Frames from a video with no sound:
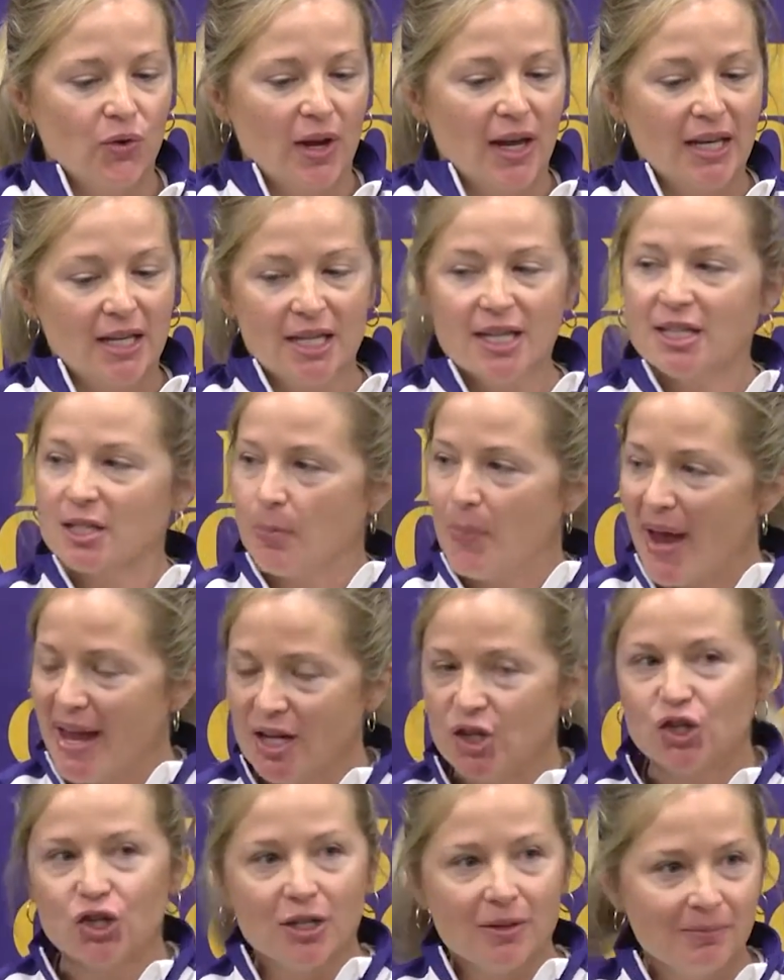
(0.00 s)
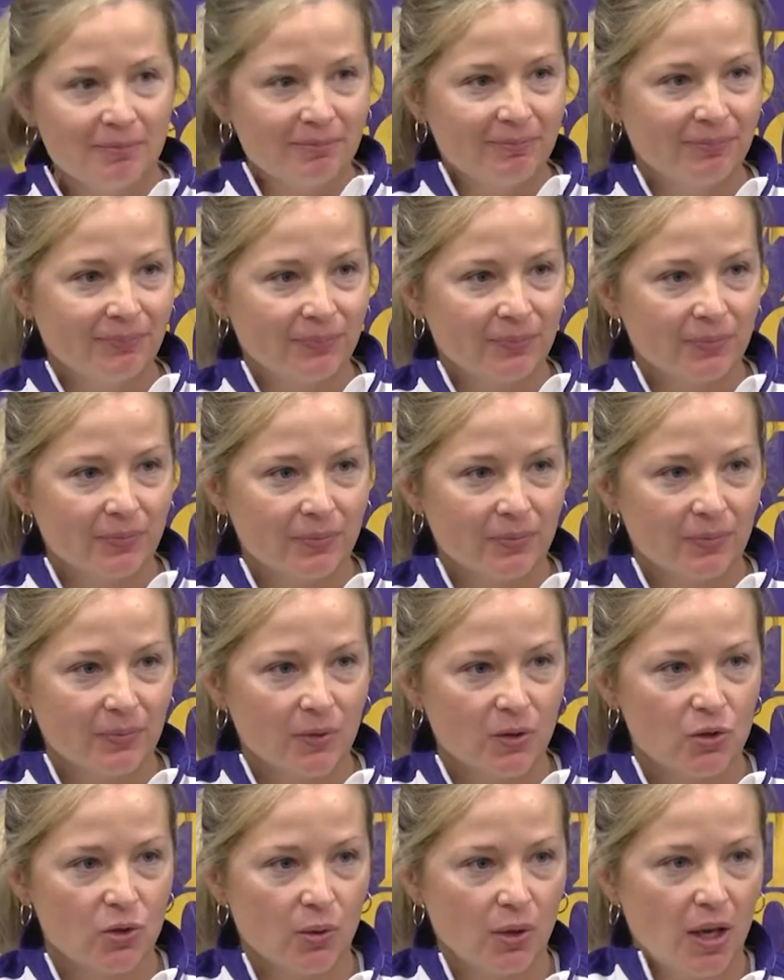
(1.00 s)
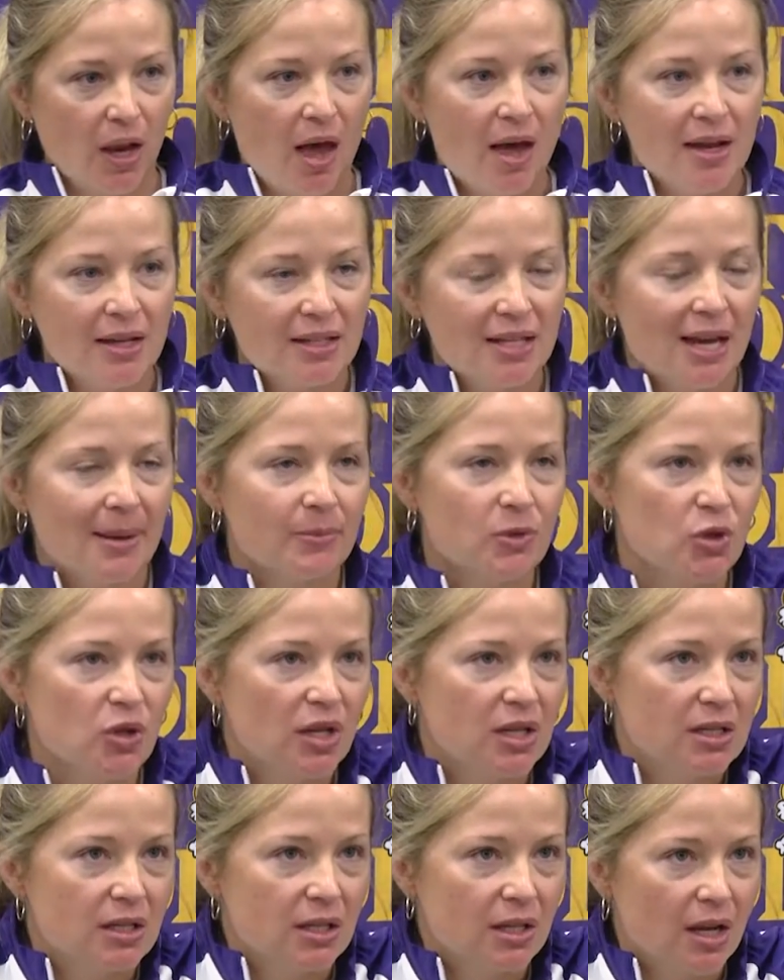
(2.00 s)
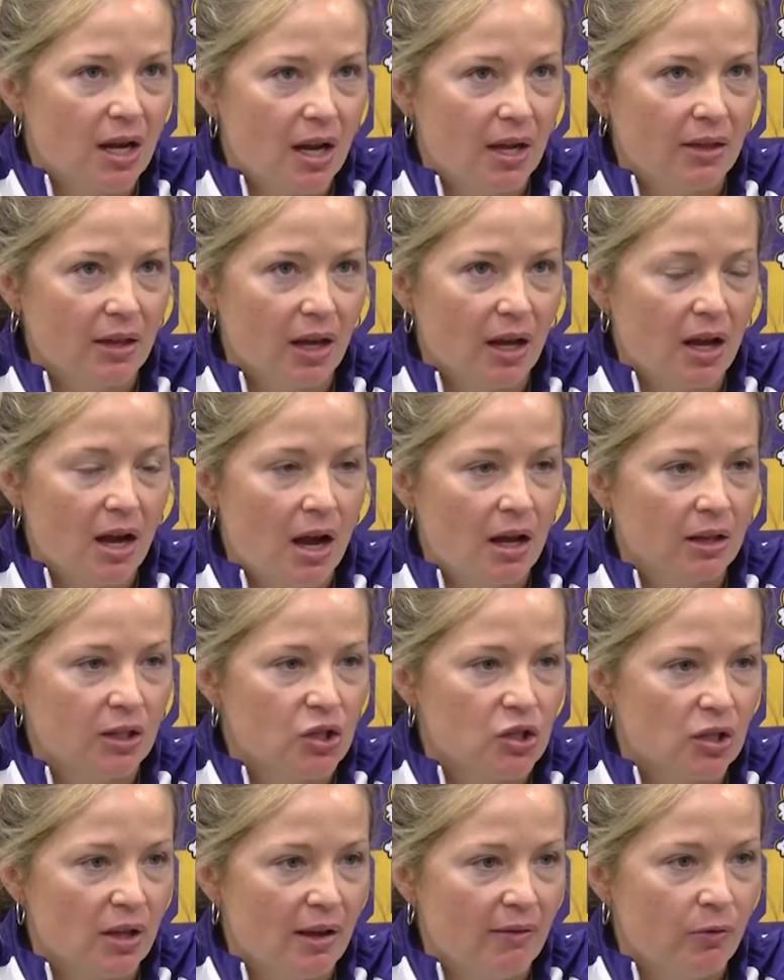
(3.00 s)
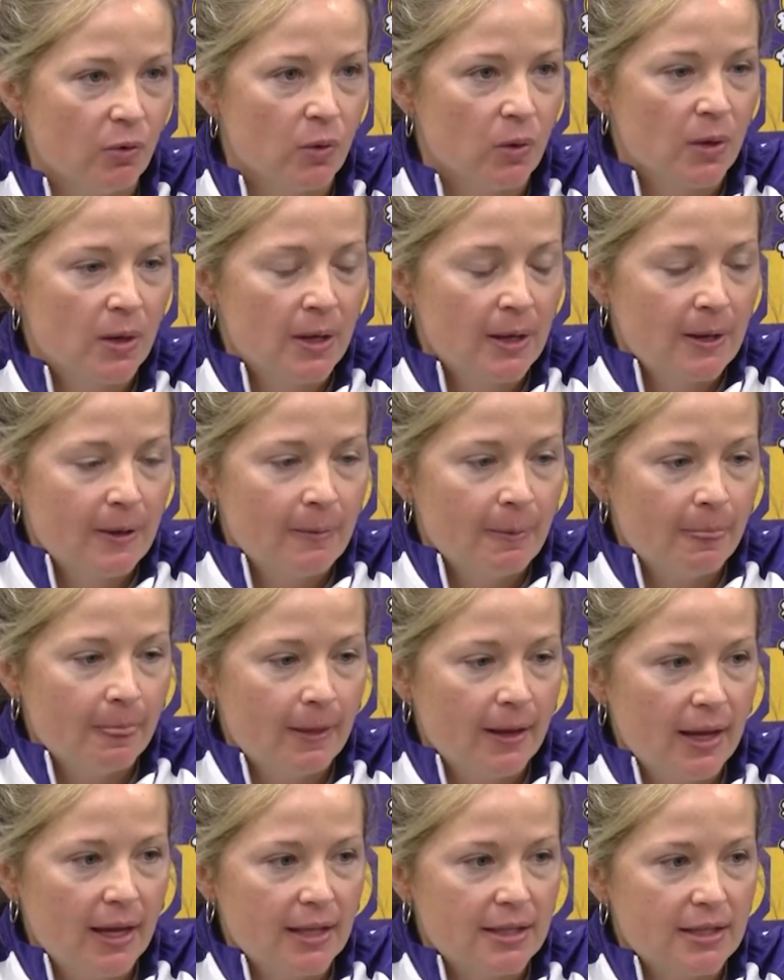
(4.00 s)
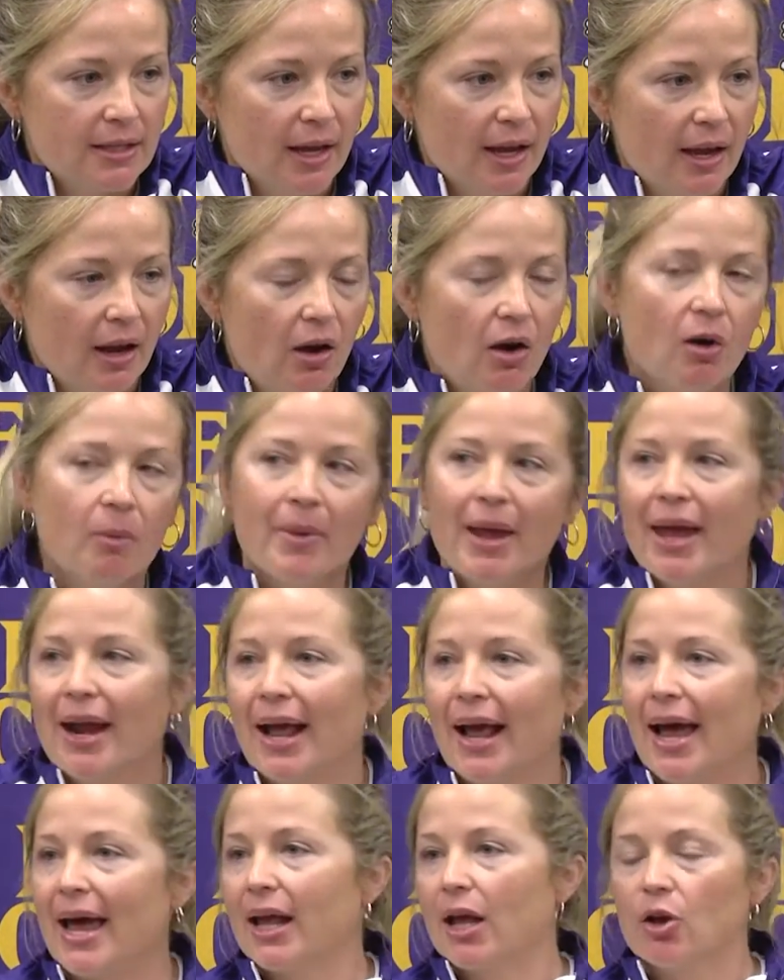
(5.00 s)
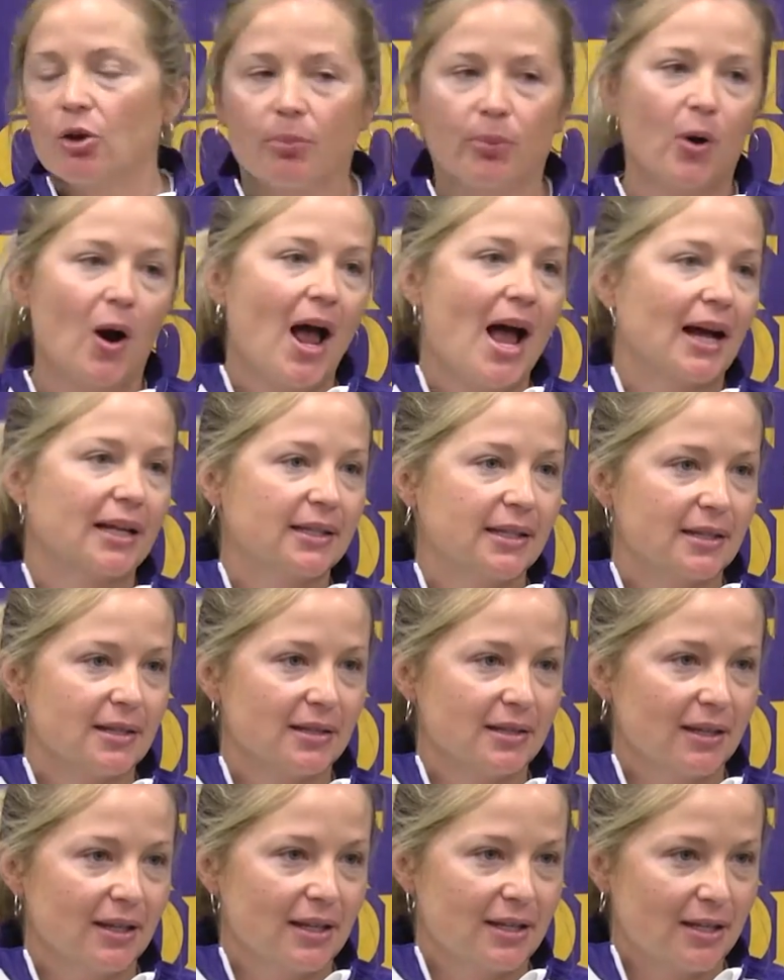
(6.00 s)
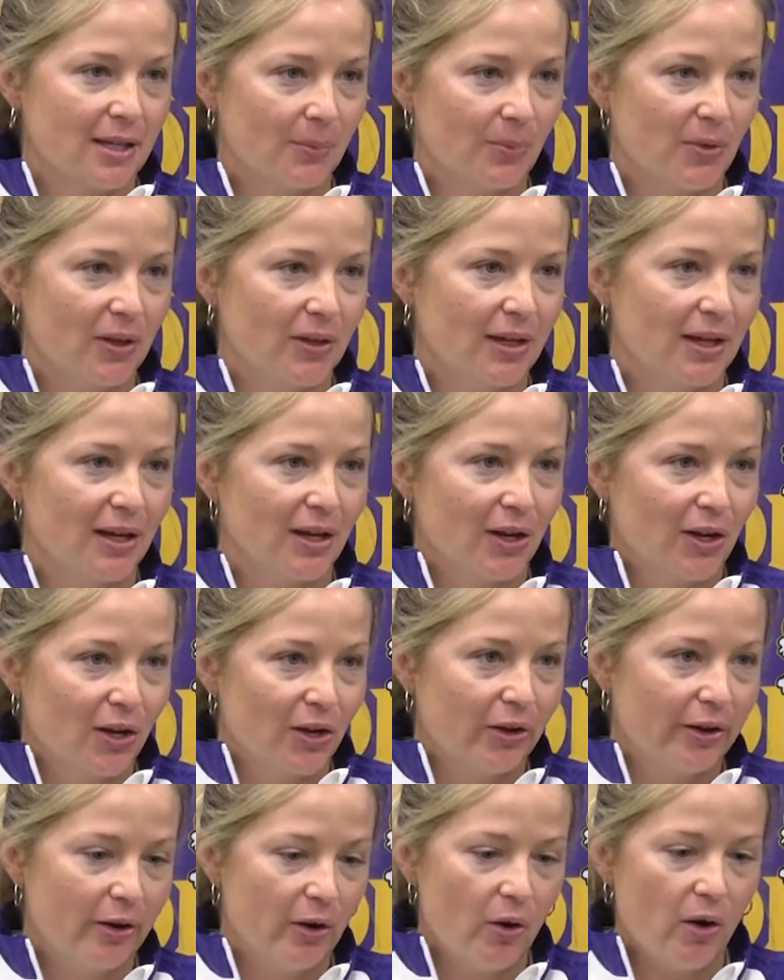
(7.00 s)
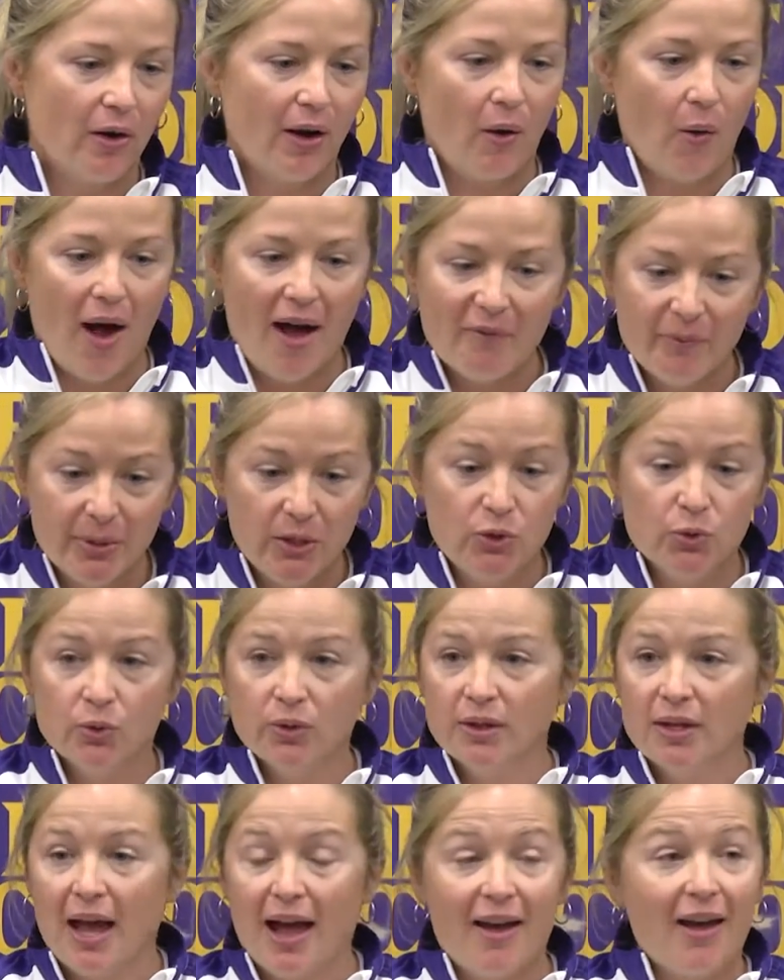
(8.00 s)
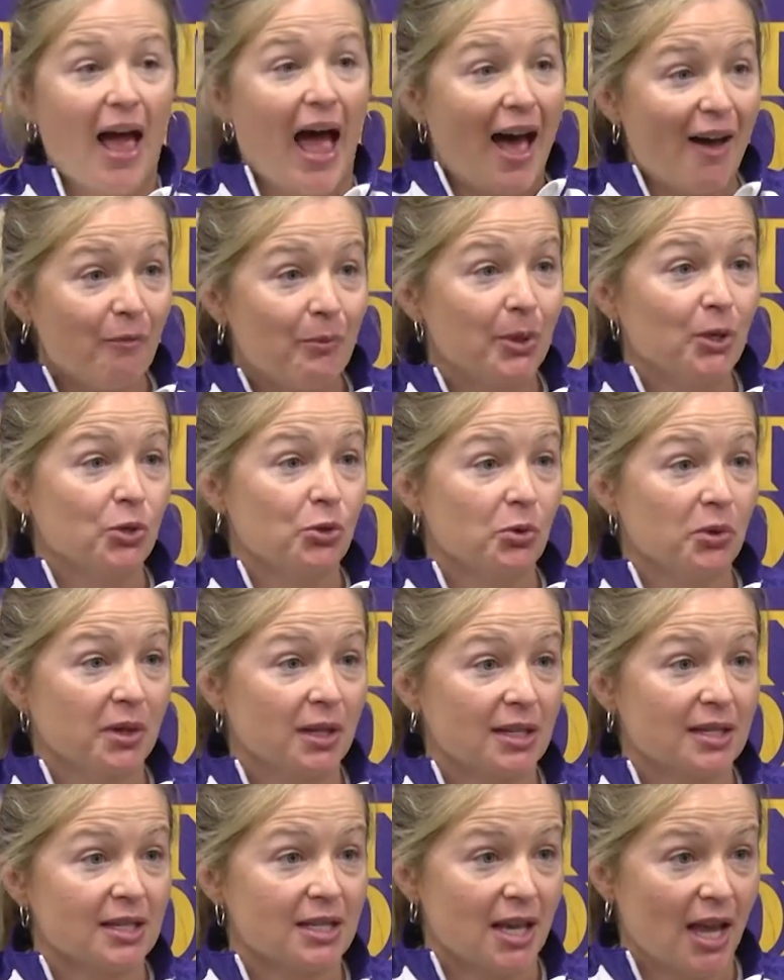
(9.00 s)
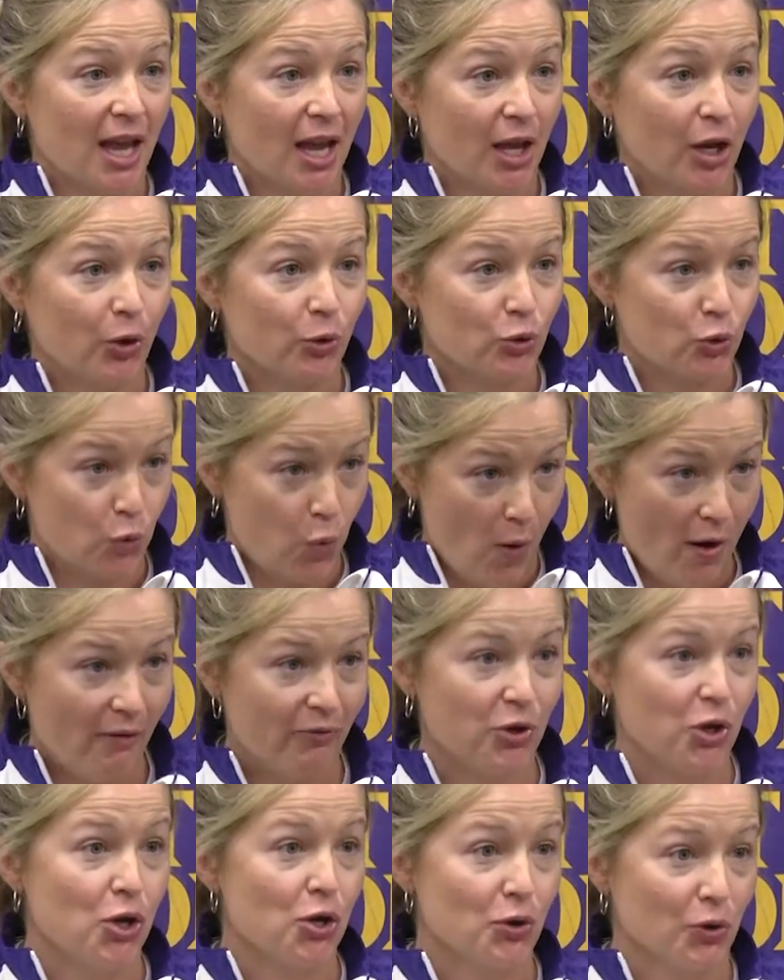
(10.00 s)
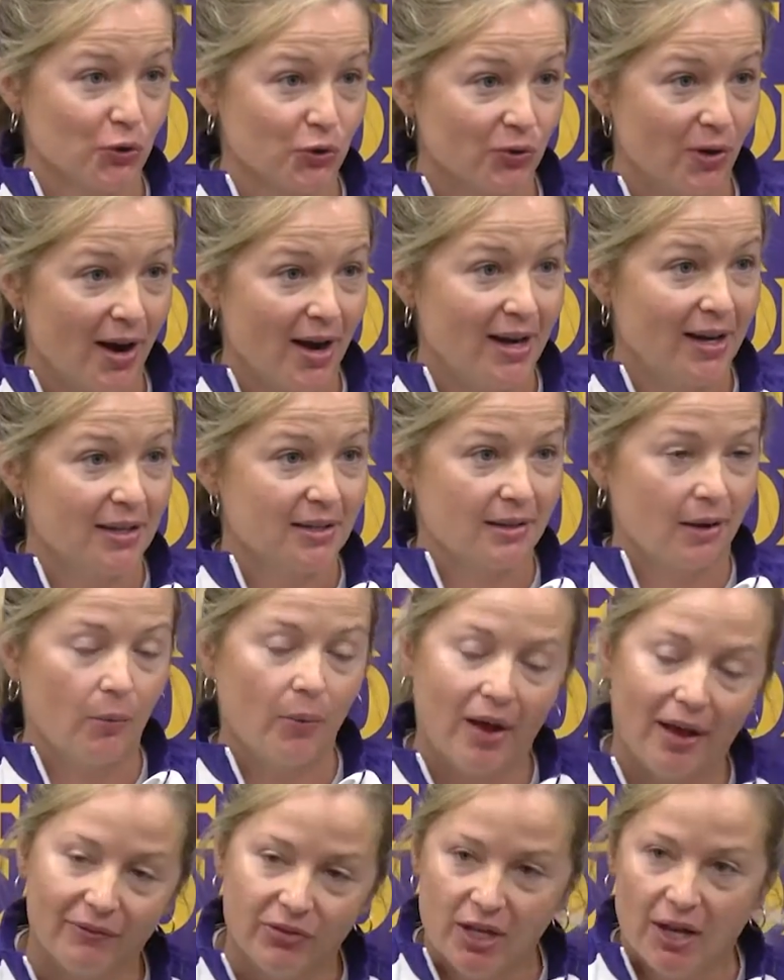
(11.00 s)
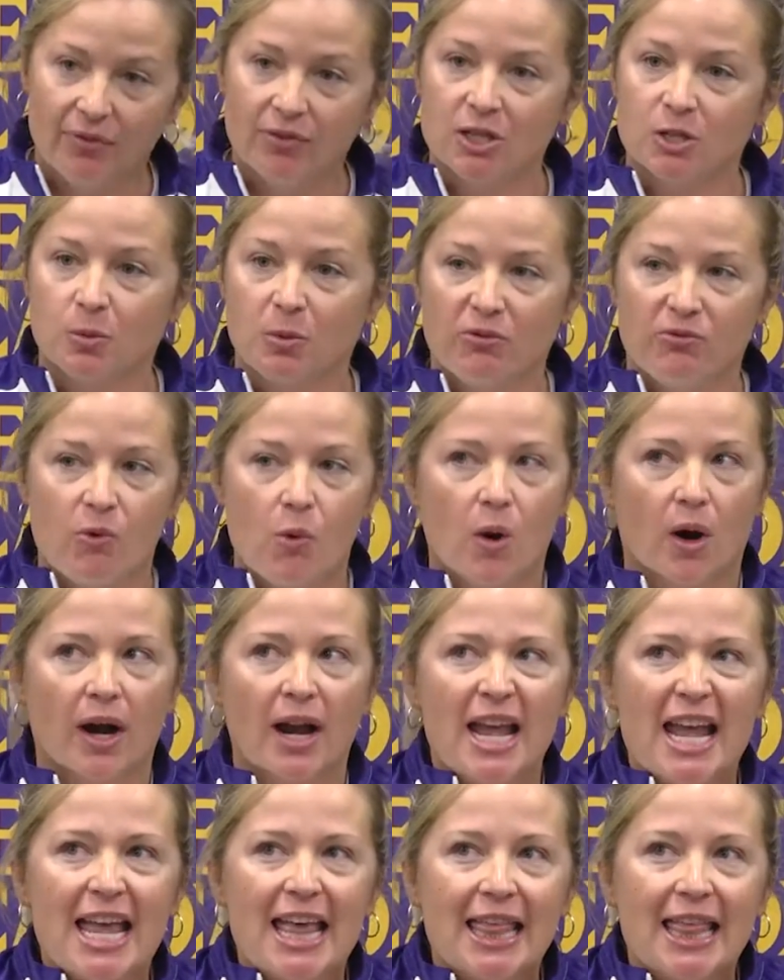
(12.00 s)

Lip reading: anticipation. So a lot of times you get to the college level, it's a, oh, man, I got to go to practice. It's something that, you know, I've been doing this as a head coach 12 years, right? And it's like, well, I've done this before.